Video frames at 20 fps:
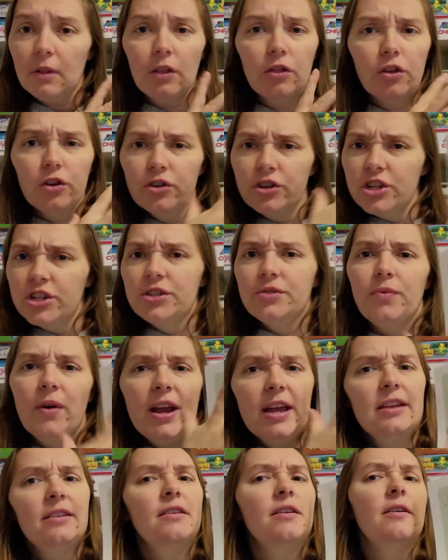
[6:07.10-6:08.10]
they're just
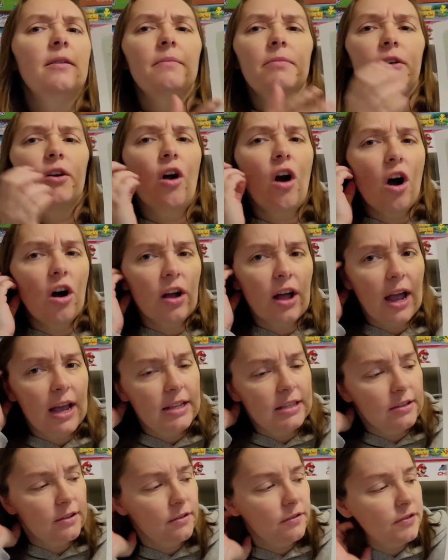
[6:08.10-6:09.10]
random. They're all
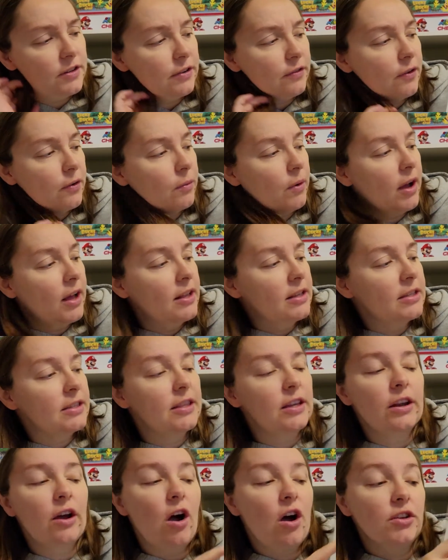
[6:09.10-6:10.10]
kinds of different ones.
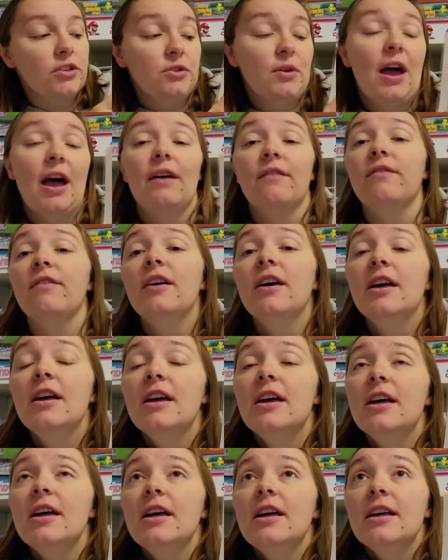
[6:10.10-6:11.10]
They also have
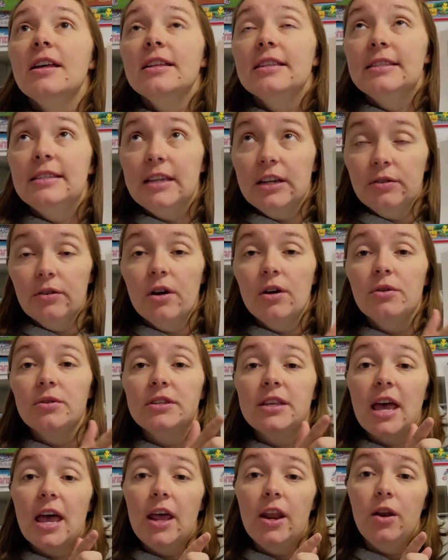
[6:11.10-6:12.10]
zeros
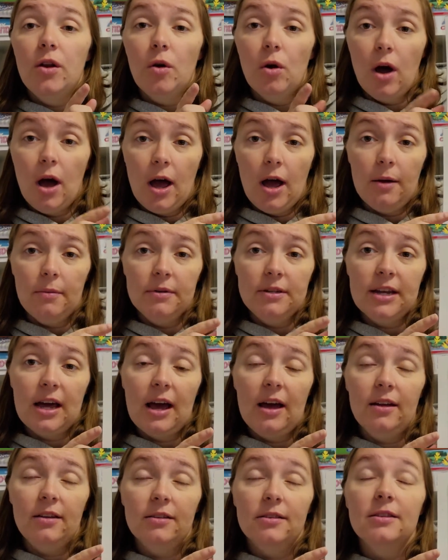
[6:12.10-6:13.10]
and
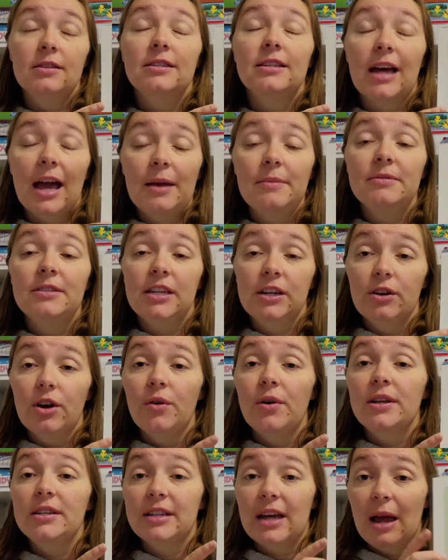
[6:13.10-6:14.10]
times 0
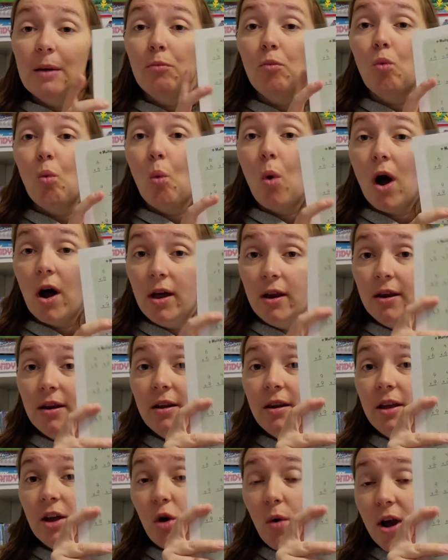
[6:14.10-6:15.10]
and times
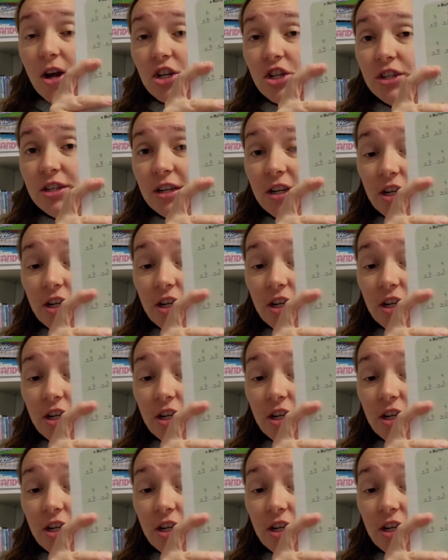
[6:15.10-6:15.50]
1 equations